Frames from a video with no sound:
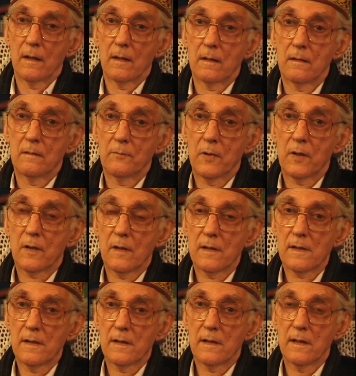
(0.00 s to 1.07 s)
um,
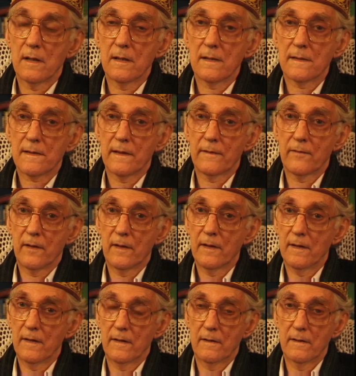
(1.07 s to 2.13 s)
because it is a
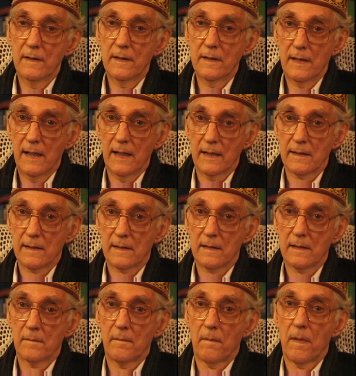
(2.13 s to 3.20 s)
very early
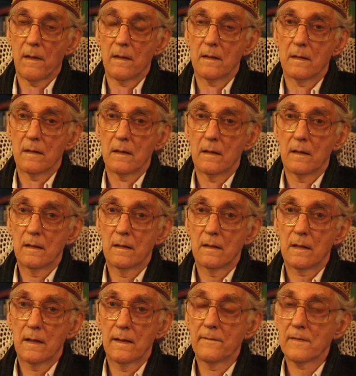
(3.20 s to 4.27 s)
text and
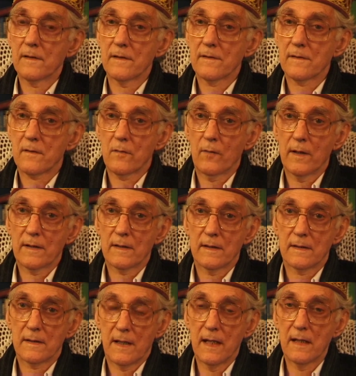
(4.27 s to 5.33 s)
it gives us quite
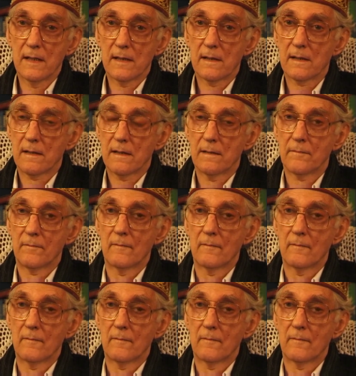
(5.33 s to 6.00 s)
a taste